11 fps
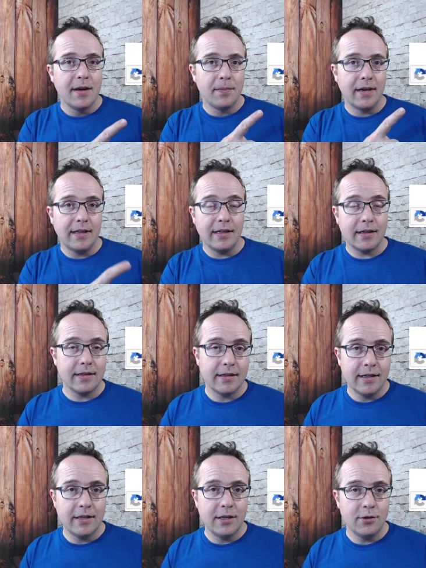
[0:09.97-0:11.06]
But luckily,
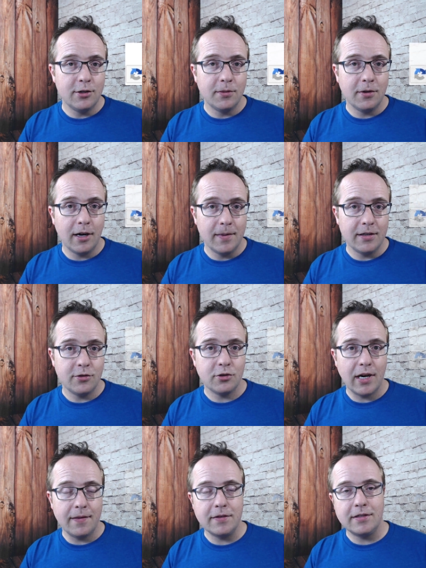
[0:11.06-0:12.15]
in the YouTube comments,
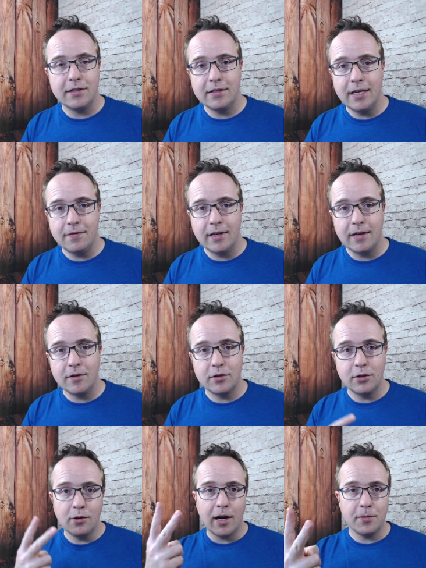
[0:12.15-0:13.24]
Travis and Steven gave us
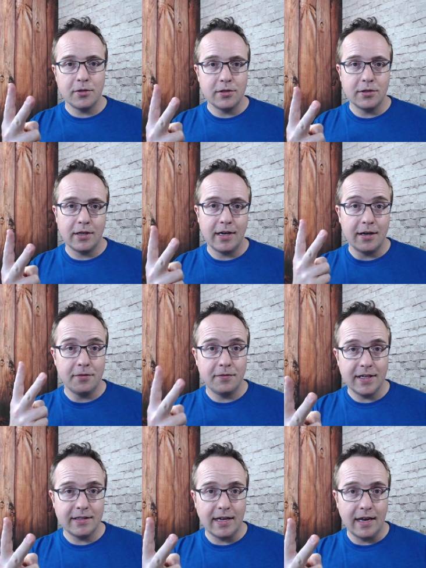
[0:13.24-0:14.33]
two options on how to
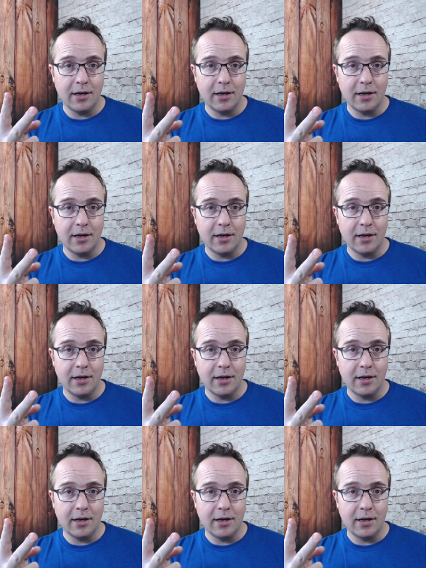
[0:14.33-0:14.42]
fix that,